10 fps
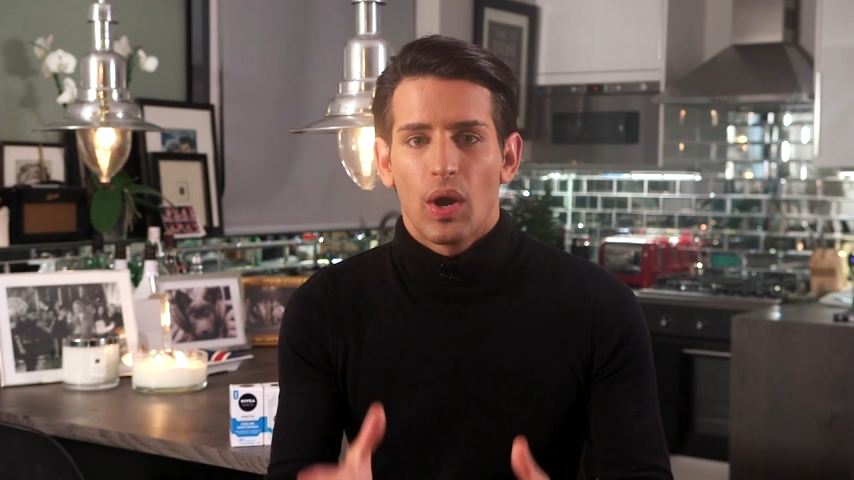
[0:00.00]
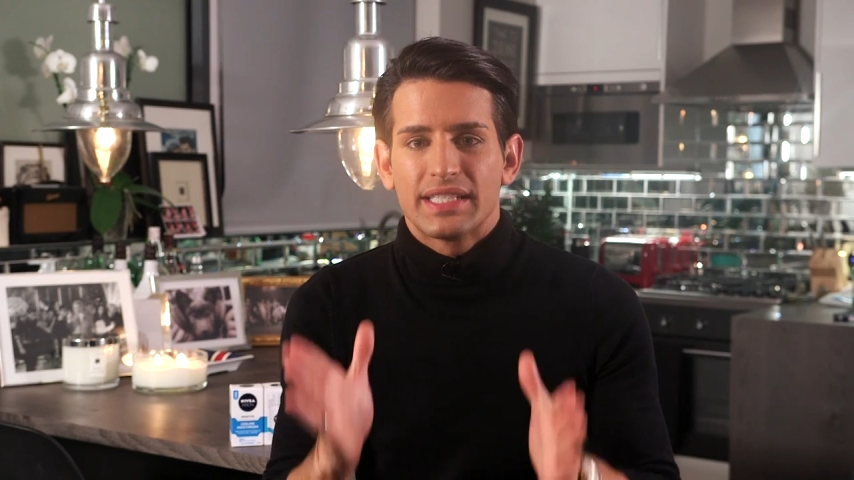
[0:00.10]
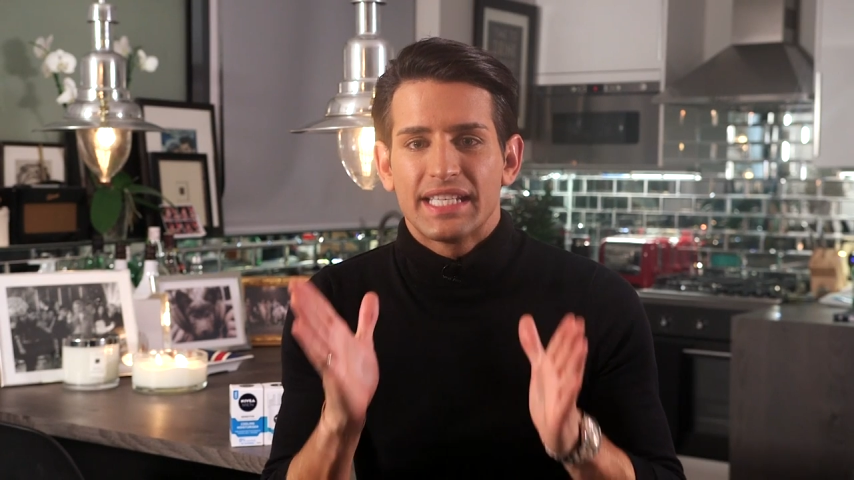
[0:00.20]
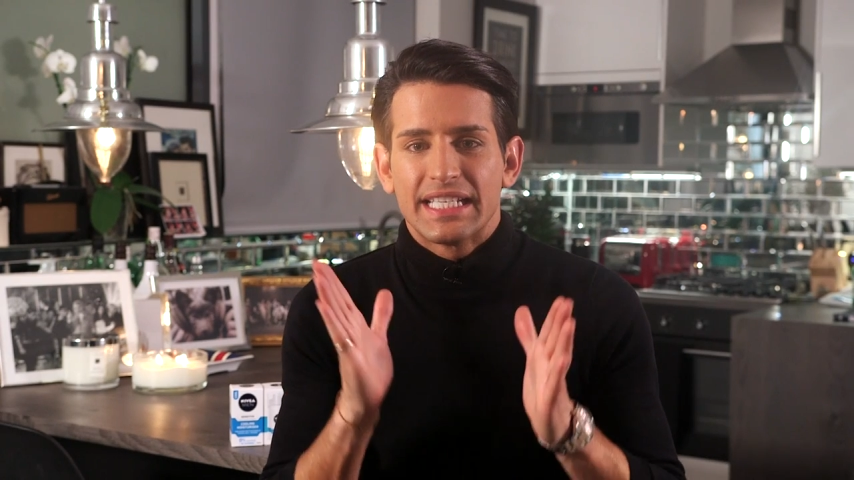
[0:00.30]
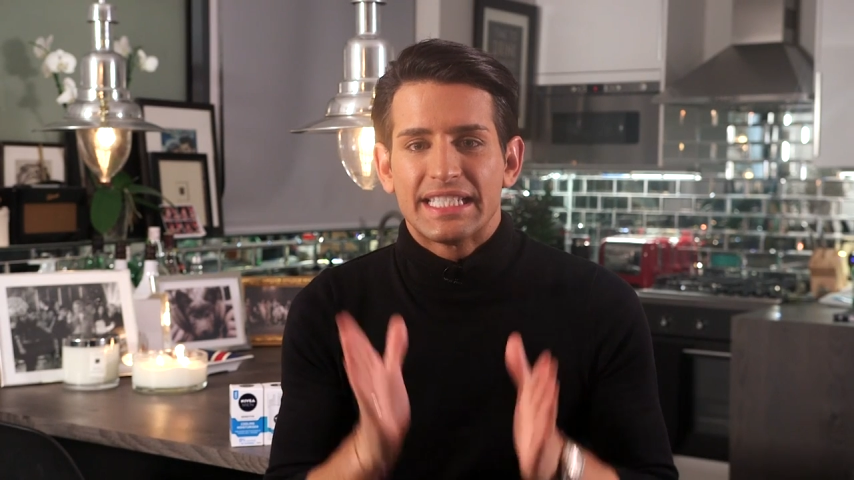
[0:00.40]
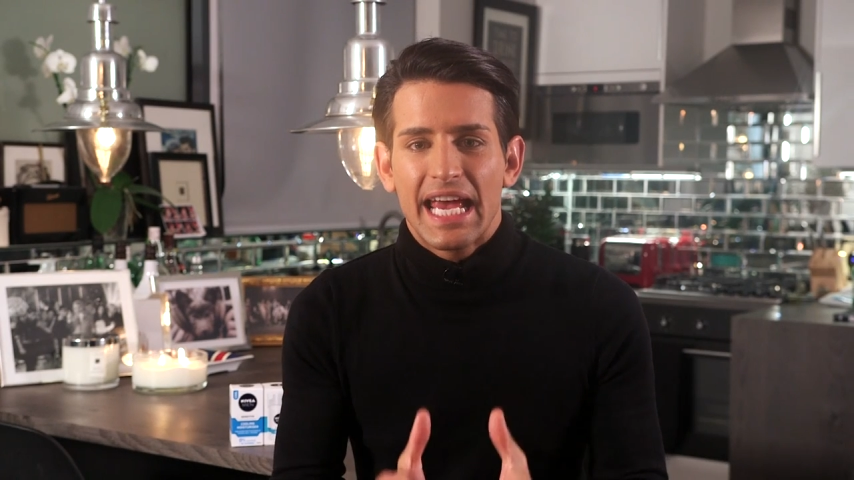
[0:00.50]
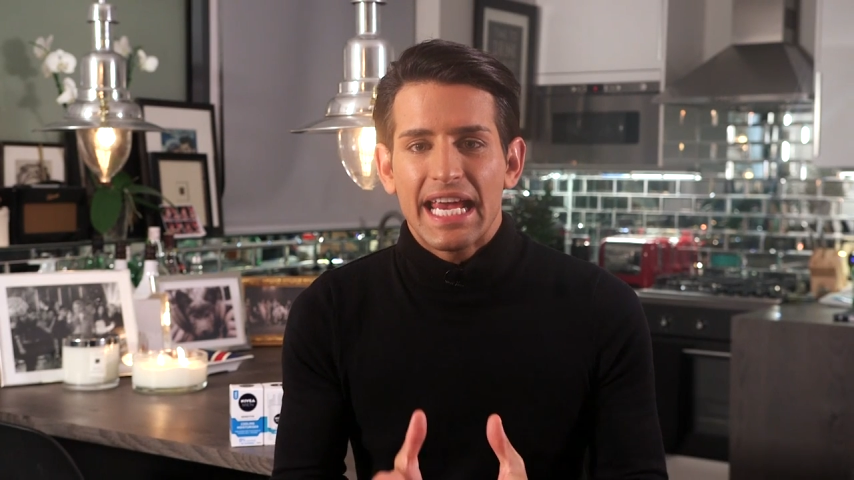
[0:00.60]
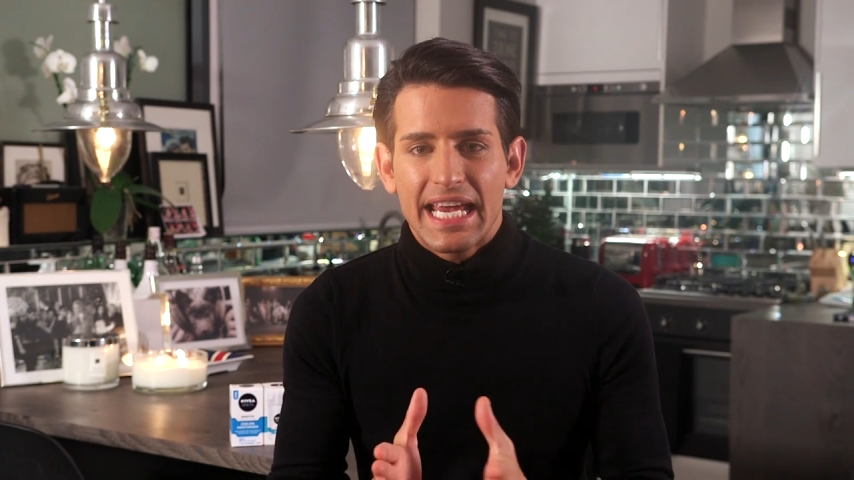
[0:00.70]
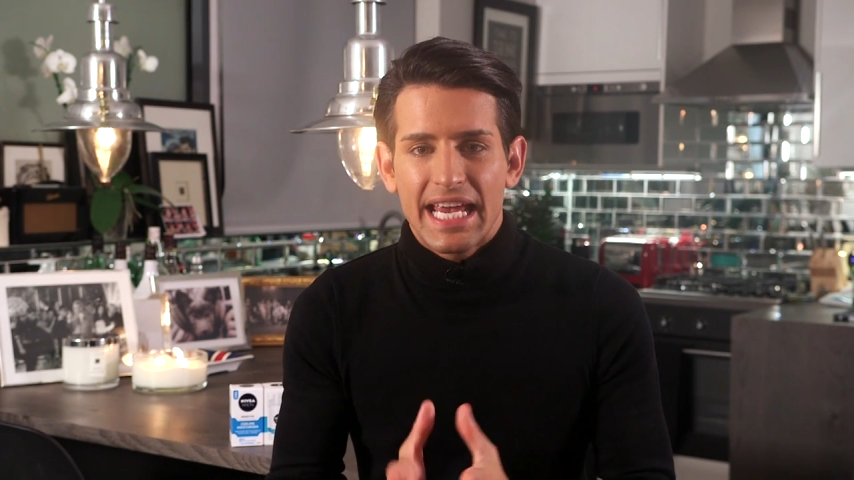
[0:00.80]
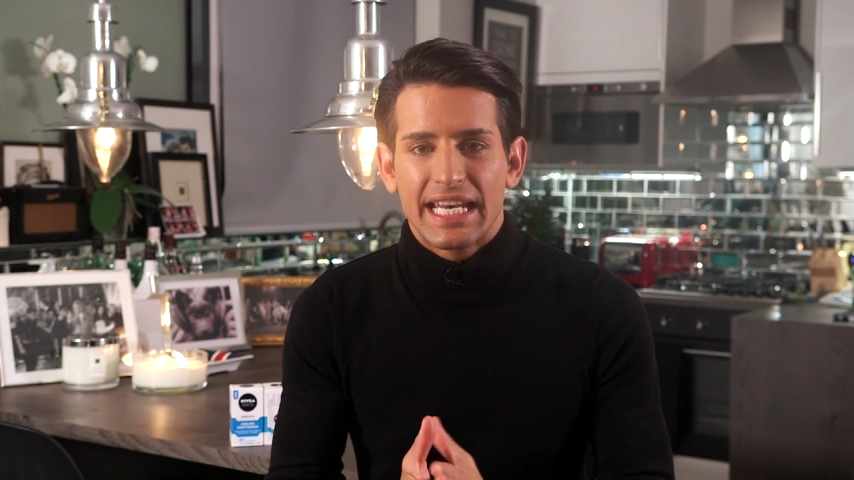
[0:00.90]
I see it
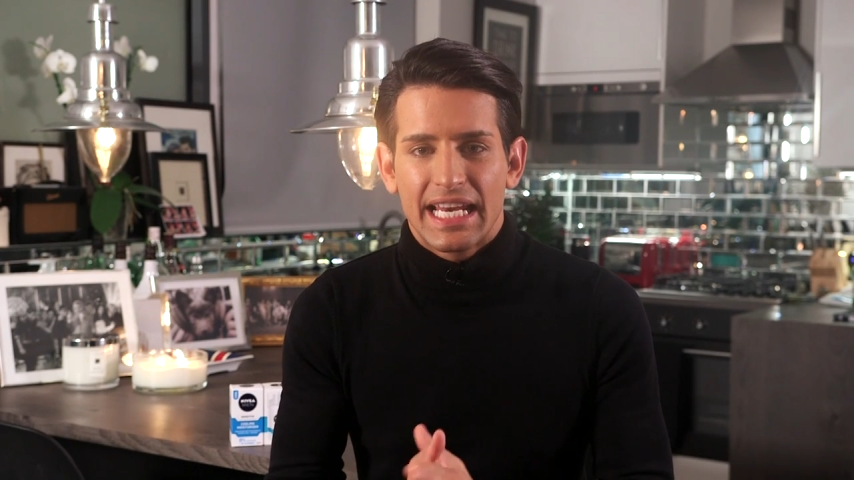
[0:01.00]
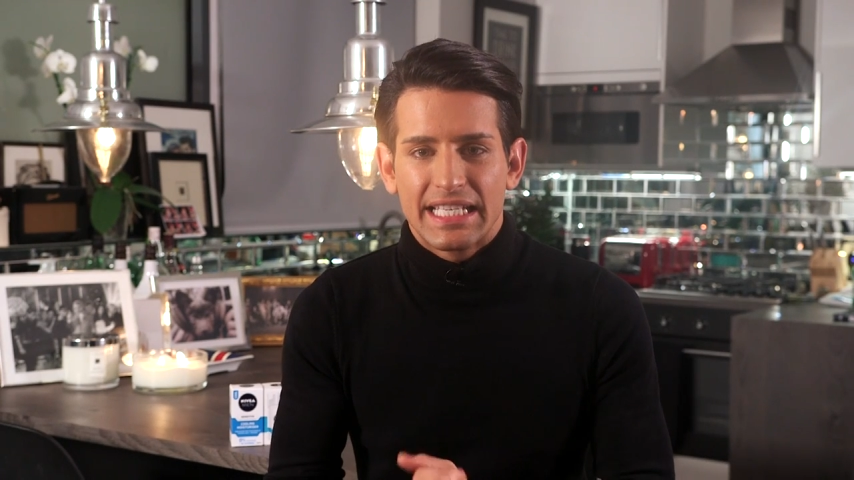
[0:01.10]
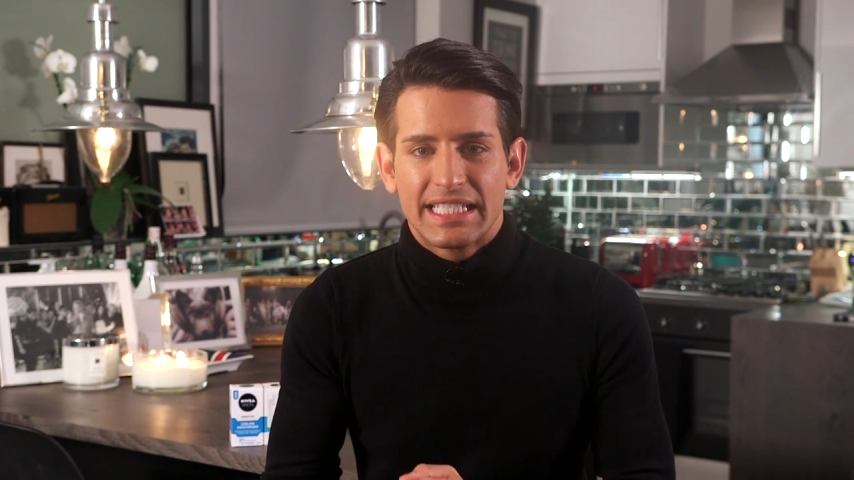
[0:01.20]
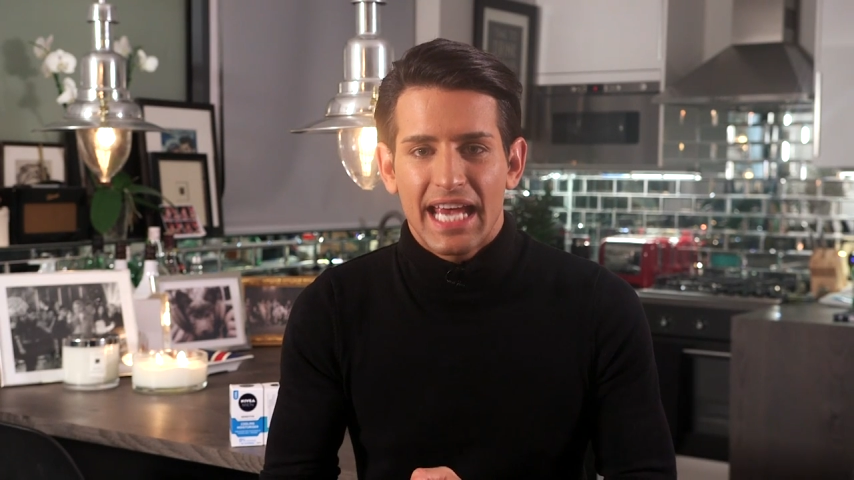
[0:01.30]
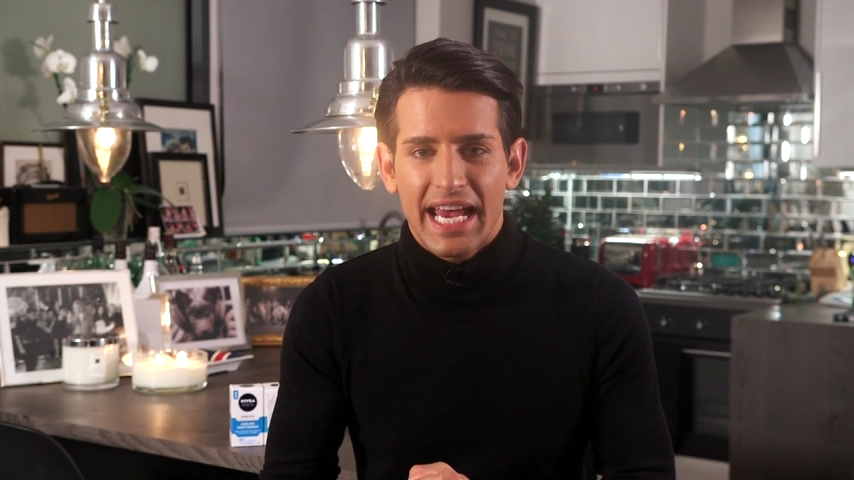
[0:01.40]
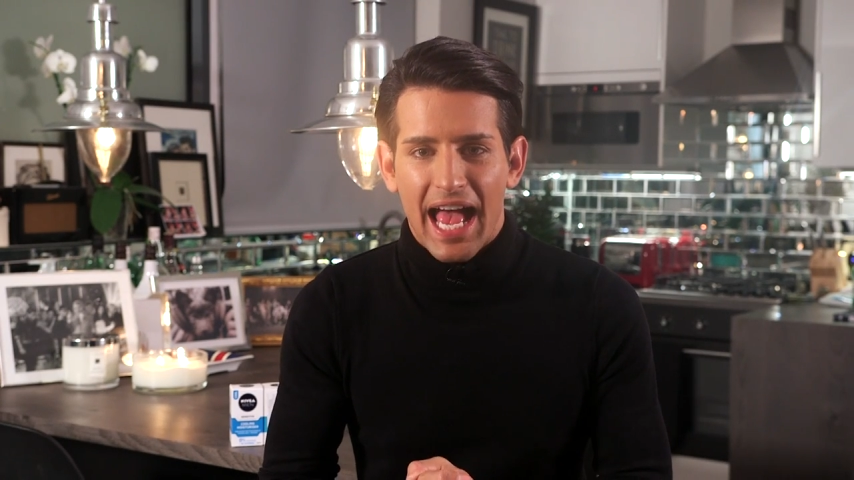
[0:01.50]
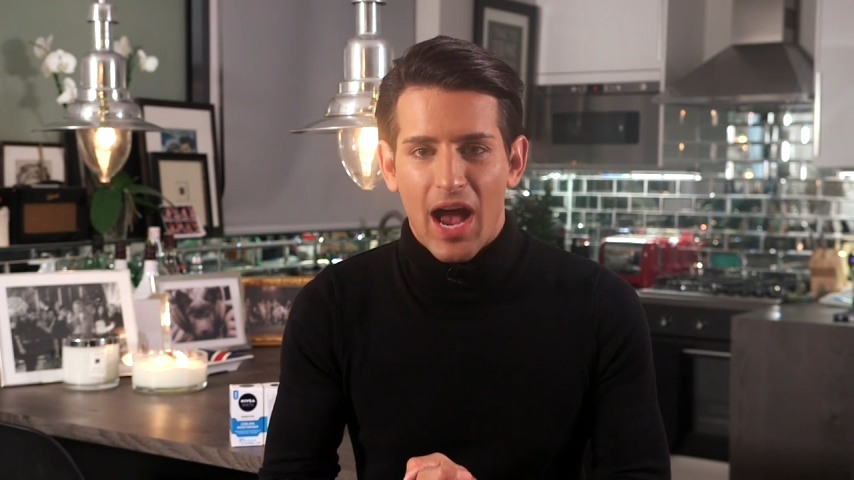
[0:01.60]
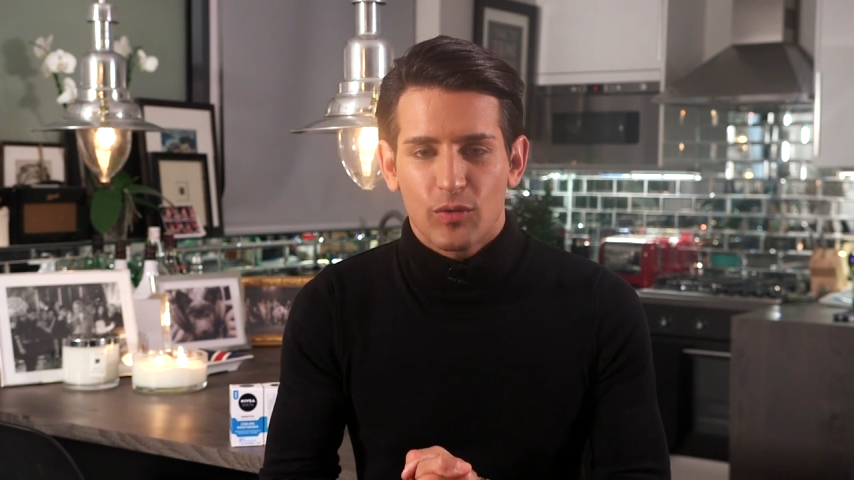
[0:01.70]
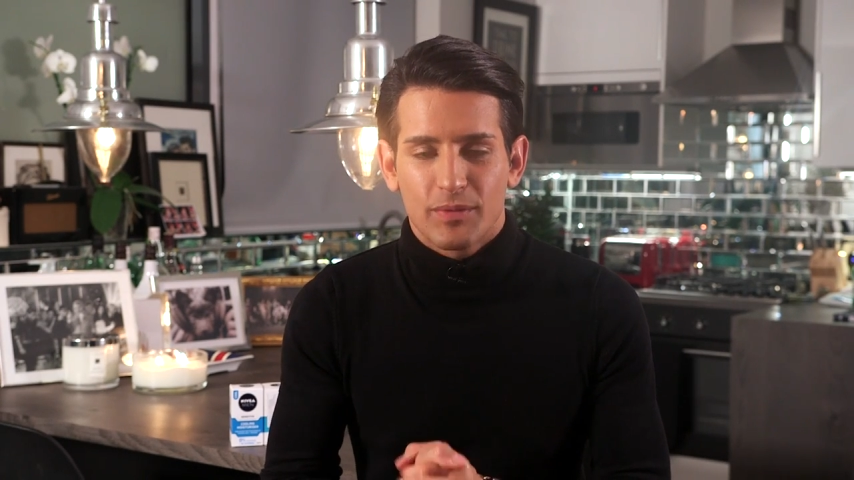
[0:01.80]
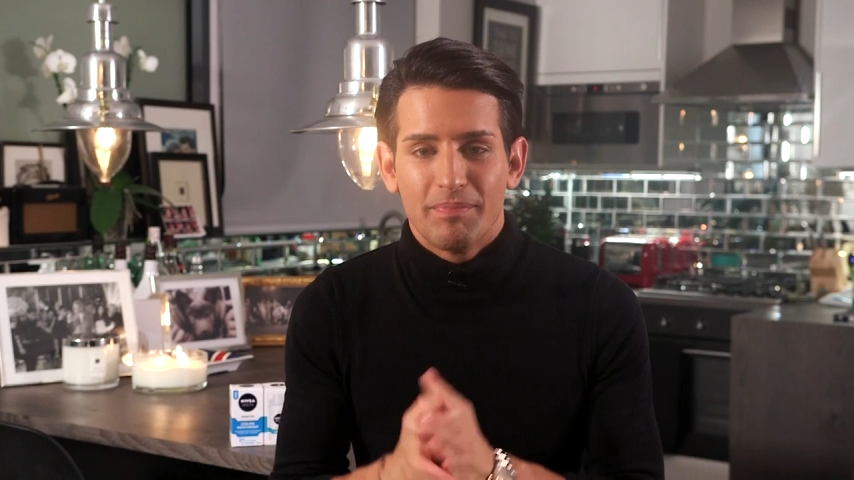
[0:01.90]
day in and day out,